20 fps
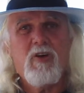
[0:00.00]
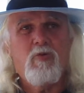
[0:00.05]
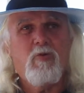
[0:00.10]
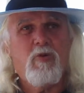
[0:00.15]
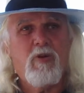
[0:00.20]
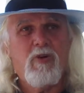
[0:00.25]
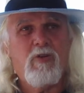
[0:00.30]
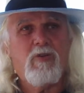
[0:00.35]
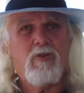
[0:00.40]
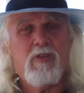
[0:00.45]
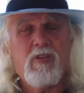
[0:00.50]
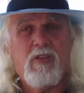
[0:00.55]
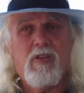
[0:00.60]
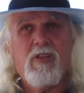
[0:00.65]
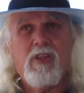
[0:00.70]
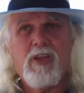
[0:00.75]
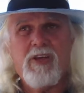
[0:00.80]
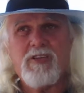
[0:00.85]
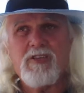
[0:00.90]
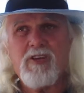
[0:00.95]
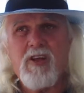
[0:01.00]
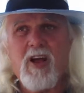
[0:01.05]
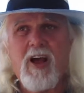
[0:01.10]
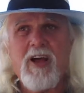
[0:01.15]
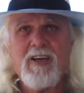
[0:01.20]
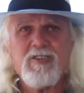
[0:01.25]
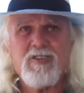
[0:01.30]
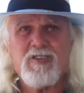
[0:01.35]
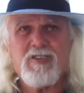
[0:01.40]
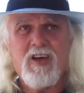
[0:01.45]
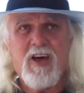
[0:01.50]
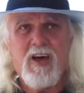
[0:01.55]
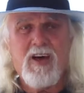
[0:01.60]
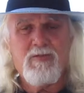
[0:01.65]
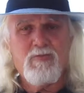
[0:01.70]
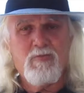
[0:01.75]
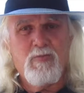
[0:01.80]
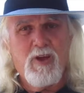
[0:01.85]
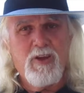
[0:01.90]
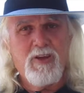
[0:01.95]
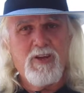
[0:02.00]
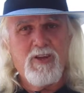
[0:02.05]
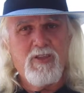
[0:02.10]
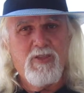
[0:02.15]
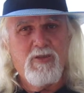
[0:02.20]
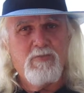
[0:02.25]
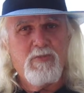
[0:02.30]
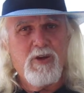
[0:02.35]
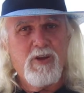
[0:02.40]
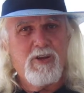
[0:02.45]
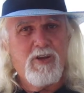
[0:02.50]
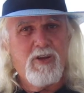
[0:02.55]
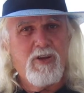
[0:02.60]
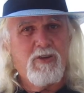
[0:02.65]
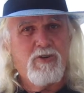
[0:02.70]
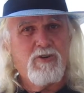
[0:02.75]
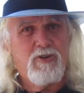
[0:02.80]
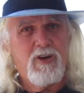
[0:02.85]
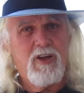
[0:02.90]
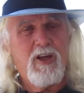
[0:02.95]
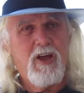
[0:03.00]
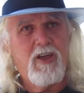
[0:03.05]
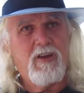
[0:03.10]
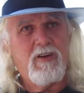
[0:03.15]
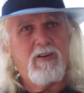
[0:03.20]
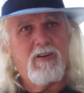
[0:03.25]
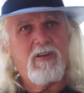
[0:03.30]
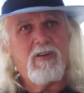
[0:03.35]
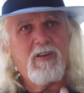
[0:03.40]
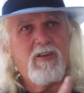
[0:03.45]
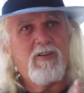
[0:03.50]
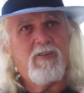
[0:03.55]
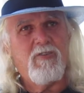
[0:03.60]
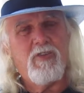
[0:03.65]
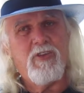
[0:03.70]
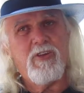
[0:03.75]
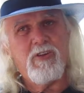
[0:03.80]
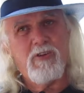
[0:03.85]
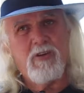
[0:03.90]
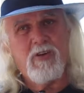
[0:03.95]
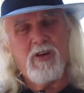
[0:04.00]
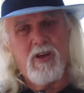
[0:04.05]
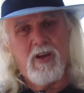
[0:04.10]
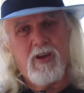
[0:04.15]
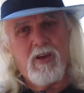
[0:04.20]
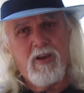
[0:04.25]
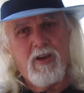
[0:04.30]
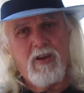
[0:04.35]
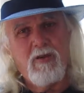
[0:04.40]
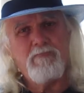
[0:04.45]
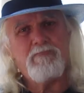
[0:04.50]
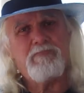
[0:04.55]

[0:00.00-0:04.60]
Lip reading: Well, let us start making the money and create a